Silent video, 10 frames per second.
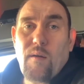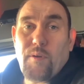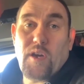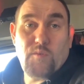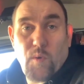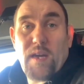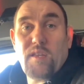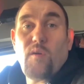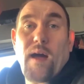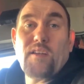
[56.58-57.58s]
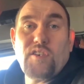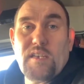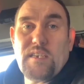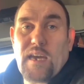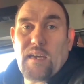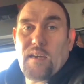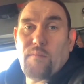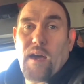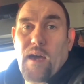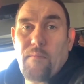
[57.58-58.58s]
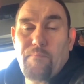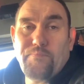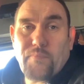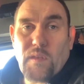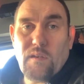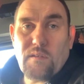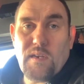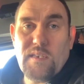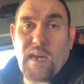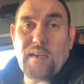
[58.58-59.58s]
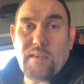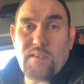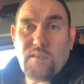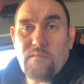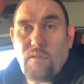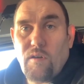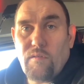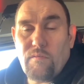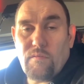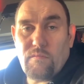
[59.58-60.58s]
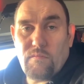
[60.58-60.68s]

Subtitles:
Because we do actually take containers on,